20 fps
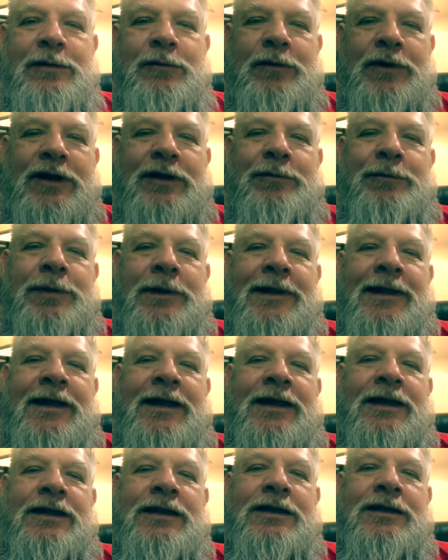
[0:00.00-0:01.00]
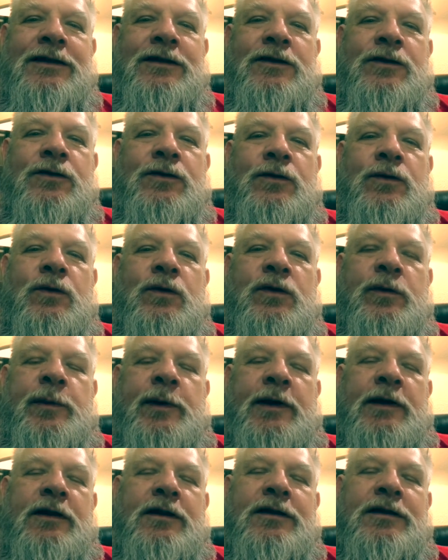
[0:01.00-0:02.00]
My plan is to
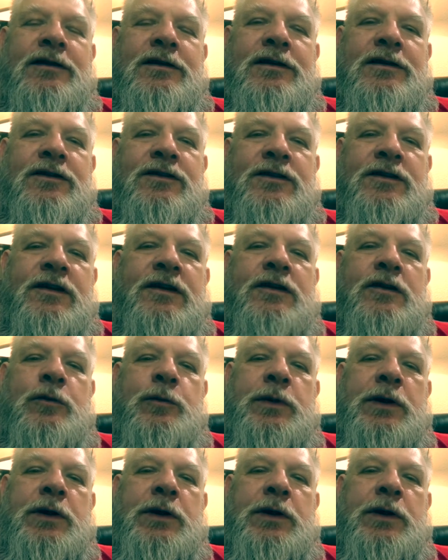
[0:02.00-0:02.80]
spend an extended